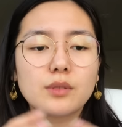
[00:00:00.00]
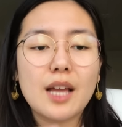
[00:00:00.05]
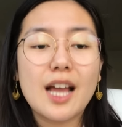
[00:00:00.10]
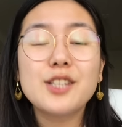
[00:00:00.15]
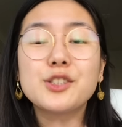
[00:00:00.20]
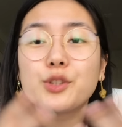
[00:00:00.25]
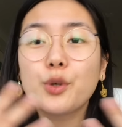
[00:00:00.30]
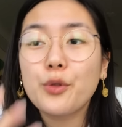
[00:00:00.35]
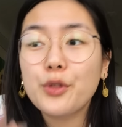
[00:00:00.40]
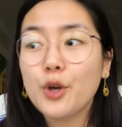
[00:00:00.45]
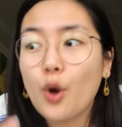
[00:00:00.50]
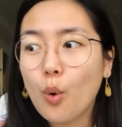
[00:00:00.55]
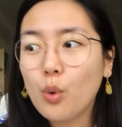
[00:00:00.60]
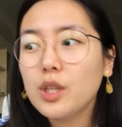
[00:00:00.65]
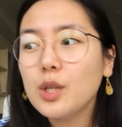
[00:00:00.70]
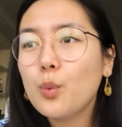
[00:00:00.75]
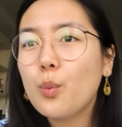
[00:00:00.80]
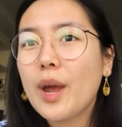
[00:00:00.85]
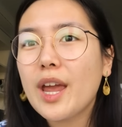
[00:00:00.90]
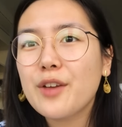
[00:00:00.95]
And so the
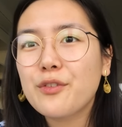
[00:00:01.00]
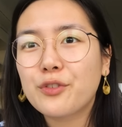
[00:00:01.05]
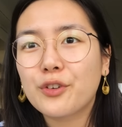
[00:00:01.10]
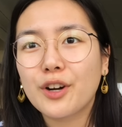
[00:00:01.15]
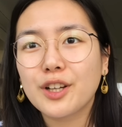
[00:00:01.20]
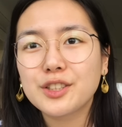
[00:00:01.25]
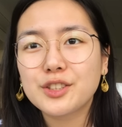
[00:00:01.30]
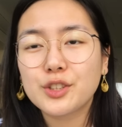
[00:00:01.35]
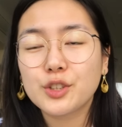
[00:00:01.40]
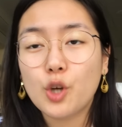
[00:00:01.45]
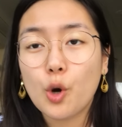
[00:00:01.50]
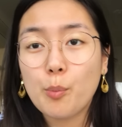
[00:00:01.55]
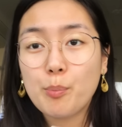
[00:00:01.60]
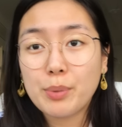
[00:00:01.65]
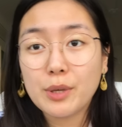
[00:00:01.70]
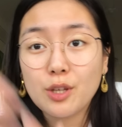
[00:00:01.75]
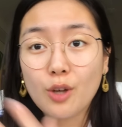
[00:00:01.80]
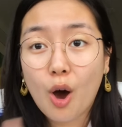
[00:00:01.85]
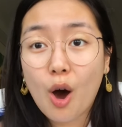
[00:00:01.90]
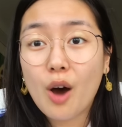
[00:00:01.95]
only way for us to go
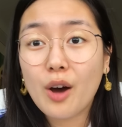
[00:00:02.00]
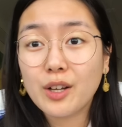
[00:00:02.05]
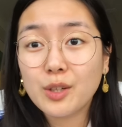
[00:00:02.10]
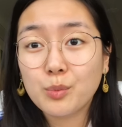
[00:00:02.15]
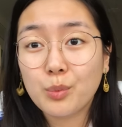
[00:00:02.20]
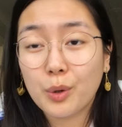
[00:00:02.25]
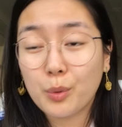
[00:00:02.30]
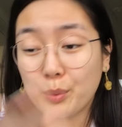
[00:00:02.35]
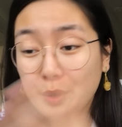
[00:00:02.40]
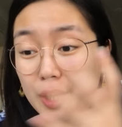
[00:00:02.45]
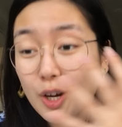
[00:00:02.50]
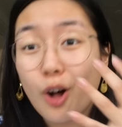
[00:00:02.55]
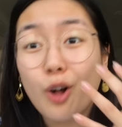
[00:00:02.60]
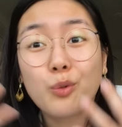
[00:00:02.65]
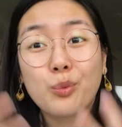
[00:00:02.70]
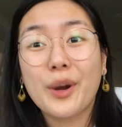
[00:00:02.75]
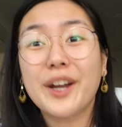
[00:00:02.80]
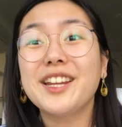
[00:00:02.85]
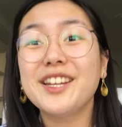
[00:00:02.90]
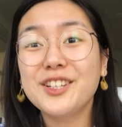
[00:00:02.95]
beyond what we
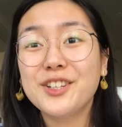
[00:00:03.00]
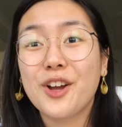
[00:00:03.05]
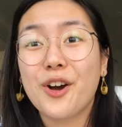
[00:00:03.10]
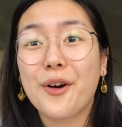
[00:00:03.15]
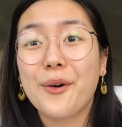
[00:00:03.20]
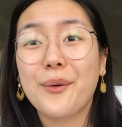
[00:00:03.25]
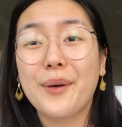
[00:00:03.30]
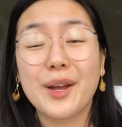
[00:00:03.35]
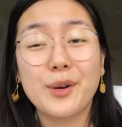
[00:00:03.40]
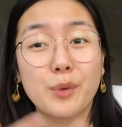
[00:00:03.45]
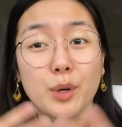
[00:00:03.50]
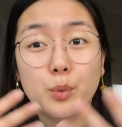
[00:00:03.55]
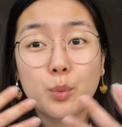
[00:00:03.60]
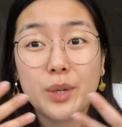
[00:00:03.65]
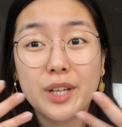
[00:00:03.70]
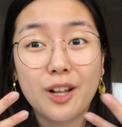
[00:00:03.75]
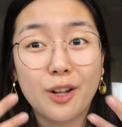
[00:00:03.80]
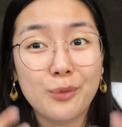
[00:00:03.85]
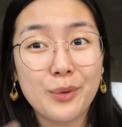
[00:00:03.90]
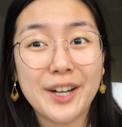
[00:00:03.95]
already know and what
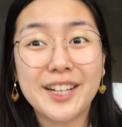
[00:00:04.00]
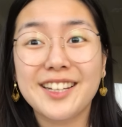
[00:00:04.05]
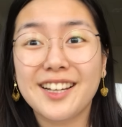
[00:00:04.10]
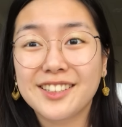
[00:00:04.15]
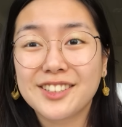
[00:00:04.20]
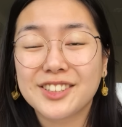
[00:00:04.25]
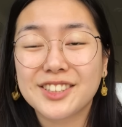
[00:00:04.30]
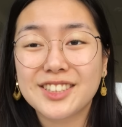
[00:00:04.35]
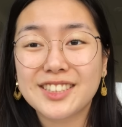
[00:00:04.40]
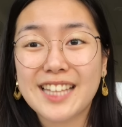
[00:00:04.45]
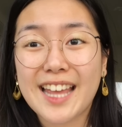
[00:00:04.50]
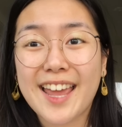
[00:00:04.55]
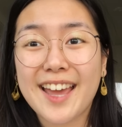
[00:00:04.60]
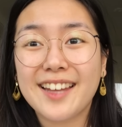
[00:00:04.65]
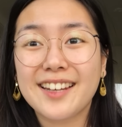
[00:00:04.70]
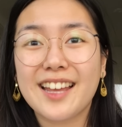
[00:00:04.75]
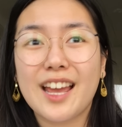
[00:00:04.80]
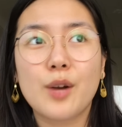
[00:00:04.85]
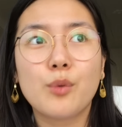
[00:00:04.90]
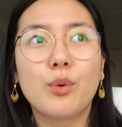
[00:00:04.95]
we already
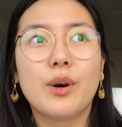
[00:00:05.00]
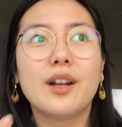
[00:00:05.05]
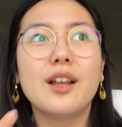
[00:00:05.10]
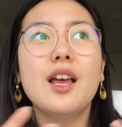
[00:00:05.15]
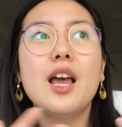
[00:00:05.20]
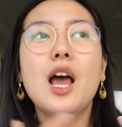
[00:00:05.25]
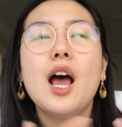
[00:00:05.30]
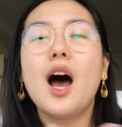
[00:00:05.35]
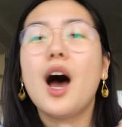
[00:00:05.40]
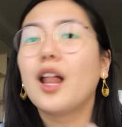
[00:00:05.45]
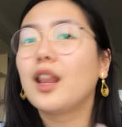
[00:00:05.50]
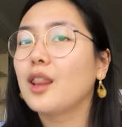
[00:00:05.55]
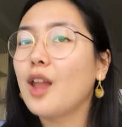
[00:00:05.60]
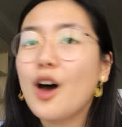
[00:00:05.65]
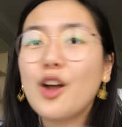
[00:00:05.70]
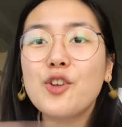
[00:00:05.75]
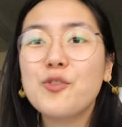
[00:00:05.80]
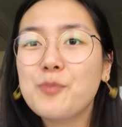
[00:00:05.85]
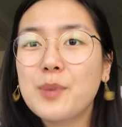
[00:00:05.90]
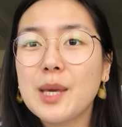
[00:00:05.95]
understand and what a
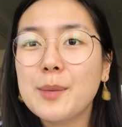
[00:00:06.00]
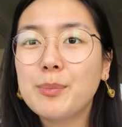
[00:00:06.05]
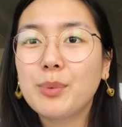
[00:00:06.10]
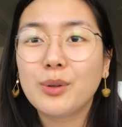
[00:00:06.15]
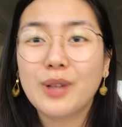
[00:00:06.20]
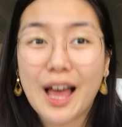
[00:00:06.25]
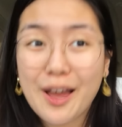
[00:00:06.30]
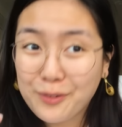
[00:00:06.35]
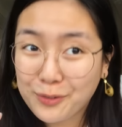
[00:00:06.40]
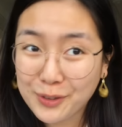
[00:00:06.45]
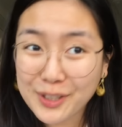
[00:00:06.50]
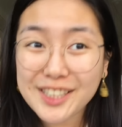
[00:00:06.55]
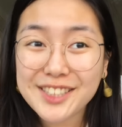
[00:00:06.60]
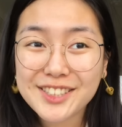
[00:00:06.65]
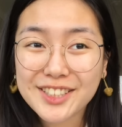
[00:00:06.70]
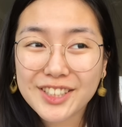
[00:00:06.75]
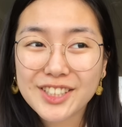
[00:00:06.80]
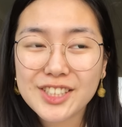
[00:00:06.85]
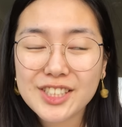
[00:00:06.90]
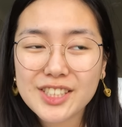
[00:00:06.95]
lot of people have
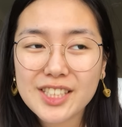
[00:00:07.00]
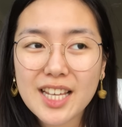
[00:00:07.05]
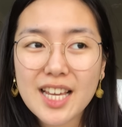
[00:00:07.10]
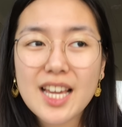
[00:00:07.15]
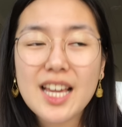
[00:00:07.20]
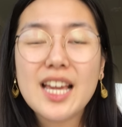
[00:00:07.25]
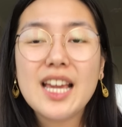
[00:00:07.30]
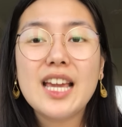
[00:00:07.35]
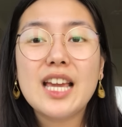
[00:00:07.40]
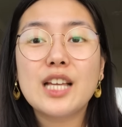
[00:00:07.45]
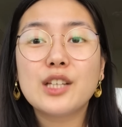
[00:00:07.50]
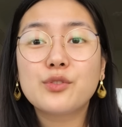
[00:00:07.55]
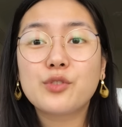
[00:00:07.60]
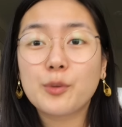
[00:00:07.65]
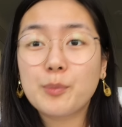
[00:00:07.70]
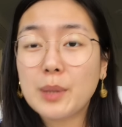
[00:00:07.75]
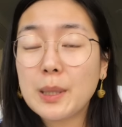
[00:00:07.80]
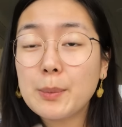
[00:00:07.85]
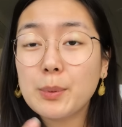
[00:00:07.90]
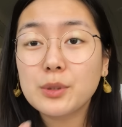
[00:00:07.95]
researched is for
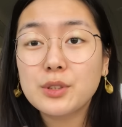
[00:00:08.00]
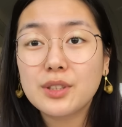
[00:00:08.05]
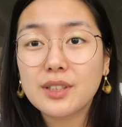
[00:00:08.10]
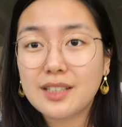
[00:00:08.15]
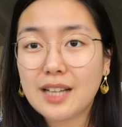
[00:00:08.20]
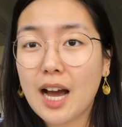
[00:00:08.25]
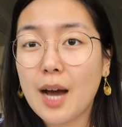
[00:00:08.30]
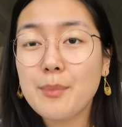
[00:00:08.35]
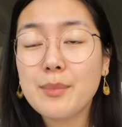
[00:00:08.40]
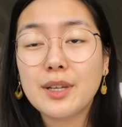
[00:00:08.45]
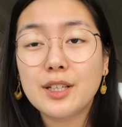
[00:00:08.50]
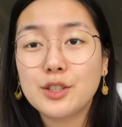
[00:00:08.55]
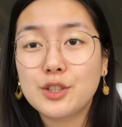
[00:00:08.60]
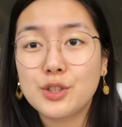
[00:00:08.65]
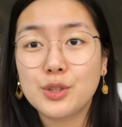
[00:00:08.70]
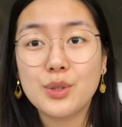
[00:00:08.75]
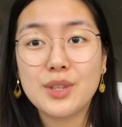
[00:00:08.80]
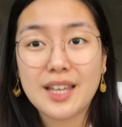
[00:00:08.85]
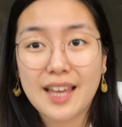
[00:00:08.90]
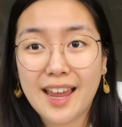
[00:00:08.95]
people to come
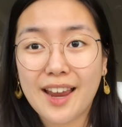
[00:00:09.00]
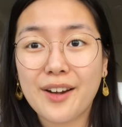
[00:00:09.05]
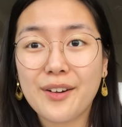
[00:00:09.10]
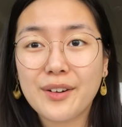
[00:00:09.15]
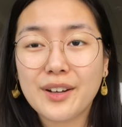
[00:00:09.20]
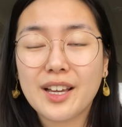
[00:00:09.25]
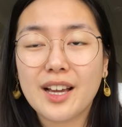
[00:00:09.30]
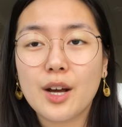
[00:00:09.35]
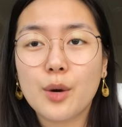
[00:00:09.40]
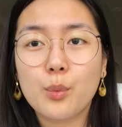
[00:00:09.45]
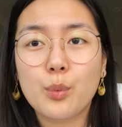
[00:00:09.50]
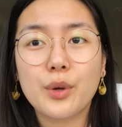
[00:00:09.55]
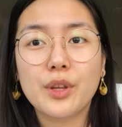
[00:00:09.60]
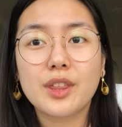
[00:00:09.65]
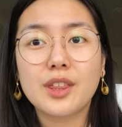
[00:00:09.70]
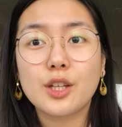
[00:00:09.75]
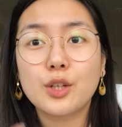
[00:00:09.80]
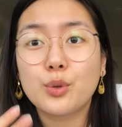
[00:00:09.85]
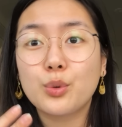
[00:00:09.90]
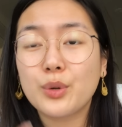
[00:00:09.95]
into the area
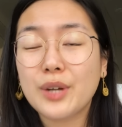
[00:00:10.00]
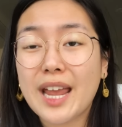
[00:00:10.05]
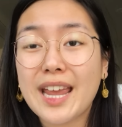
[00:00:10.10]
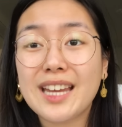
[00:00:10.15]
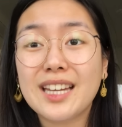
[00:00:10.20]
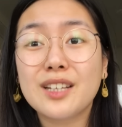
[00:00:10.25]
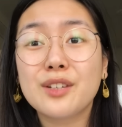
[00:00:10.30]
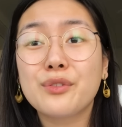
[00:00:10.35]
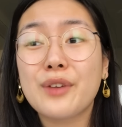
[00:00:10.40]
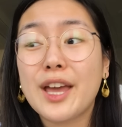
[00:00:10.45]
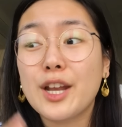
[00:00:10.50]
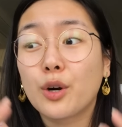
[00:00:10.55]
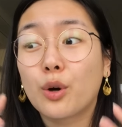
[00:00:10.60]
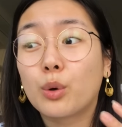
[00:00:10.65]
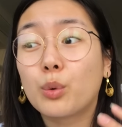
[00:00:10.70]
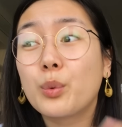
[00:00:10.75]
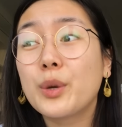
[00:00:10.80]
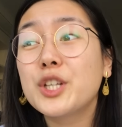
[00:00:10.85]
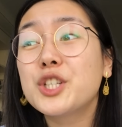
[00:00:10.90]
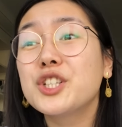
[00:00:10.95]
with creative and
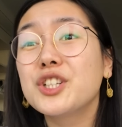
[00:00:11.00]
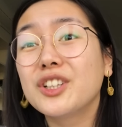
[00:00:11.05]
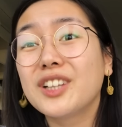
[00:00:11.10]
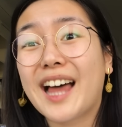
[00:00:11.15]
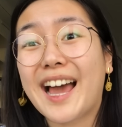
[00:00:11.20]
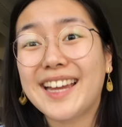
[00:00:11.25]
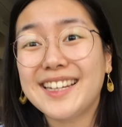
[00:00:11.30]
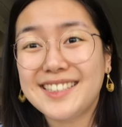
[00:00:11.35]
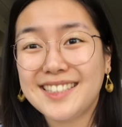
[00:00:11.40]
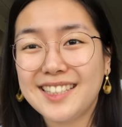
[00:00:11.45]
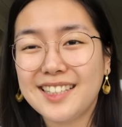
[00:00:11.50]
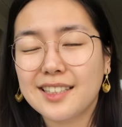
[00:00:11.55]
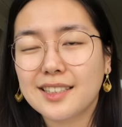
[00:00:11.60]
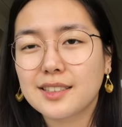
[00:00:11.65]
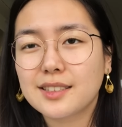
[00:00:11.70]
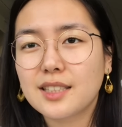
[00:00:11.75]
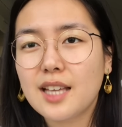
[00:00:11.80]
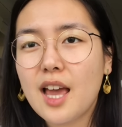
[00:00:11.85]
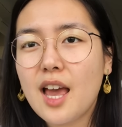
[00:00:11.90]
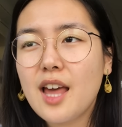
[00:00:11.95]
original
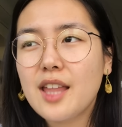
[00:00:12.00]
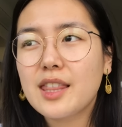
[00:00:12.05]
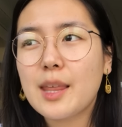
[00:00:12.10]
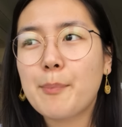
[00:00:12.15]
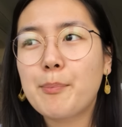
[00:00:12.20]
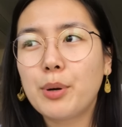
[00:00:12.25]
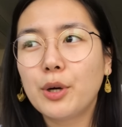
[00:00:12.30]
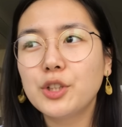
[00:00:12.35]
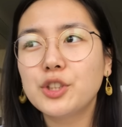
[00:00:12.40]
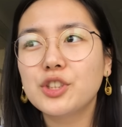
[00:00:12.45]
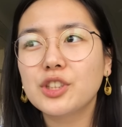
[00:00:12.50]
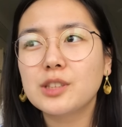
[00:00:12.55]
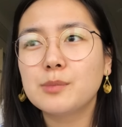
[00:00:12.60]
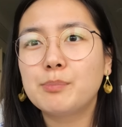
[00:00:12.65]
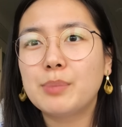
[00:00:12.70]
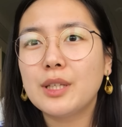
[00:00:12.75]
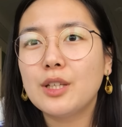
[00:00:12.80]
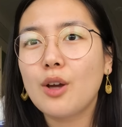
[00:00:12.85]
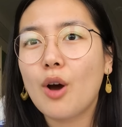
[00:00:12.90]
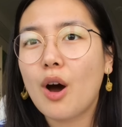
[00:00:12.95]
ideas that push us
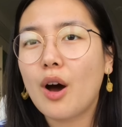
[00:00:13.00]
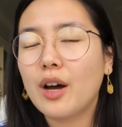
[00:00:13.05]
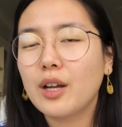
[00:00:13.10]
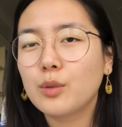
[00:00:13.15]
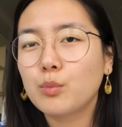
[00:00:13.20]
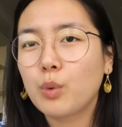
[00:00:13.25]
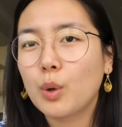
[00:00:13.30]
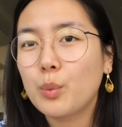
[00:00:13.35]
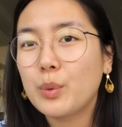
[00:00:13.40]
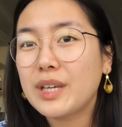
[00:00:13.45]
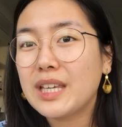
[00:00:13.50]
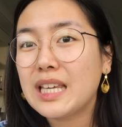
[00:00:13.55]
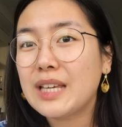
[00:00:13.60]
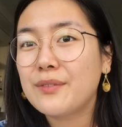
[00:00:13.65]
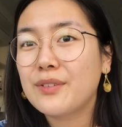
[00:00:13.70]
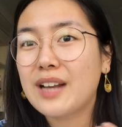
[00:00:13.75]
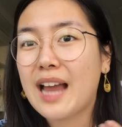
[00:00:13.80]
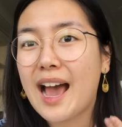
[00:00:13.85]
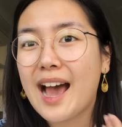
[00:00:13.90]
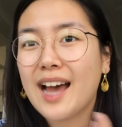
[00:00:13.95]
beyond what we
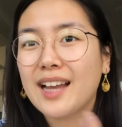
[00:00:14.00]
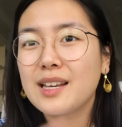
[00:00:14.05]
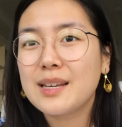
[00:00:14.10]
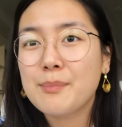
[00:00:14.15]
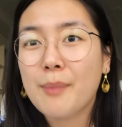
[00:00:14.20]
even had in